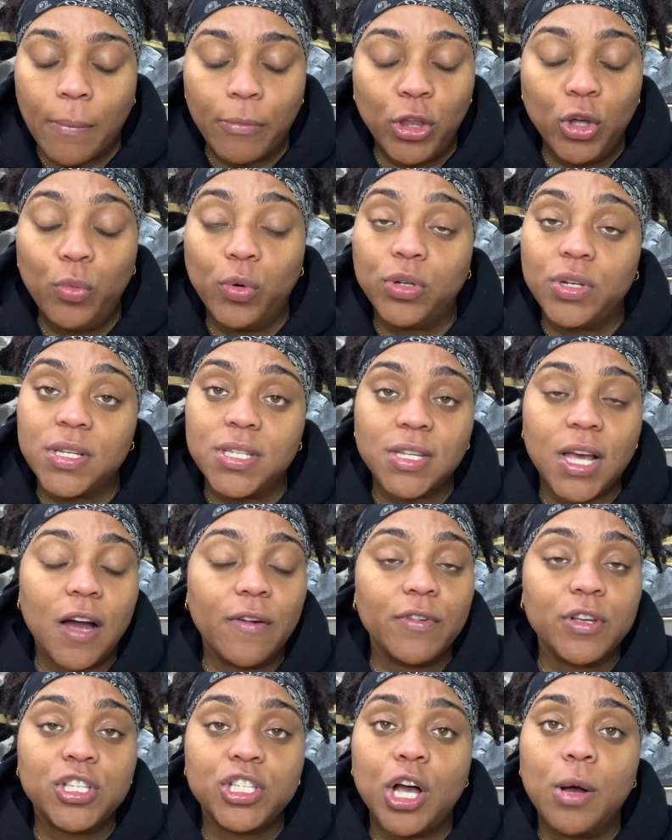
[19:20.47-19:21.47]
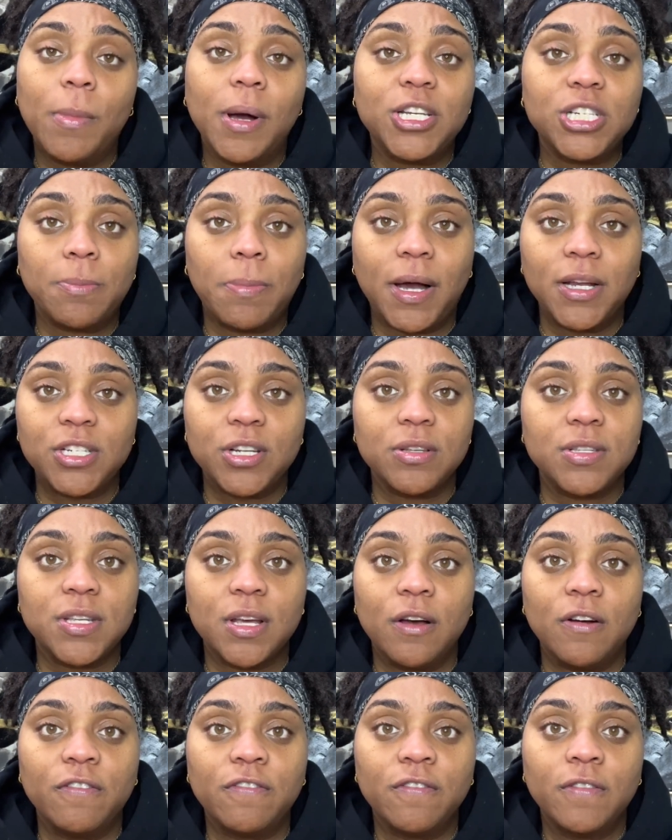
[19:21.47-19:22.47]
you will discover so much about
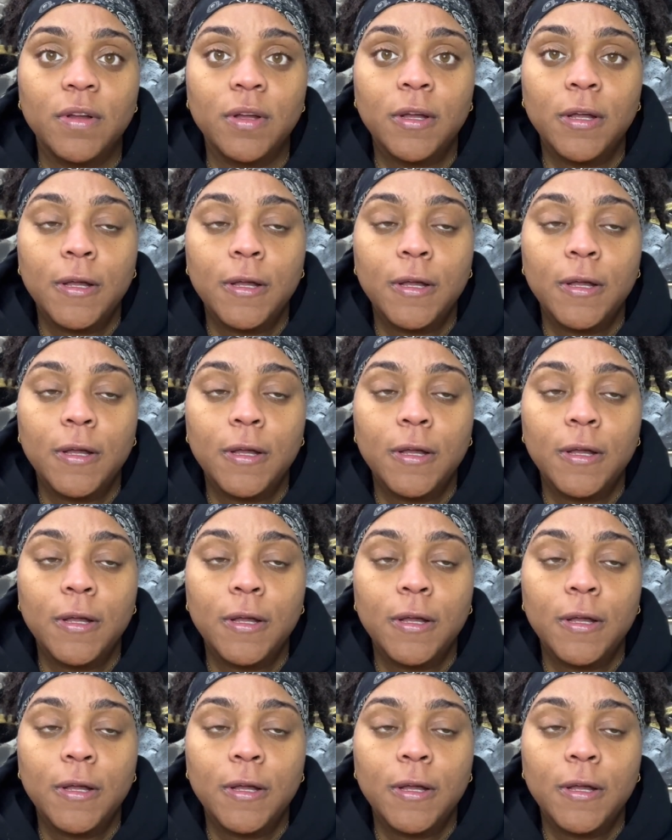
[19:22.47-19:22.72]
yourself.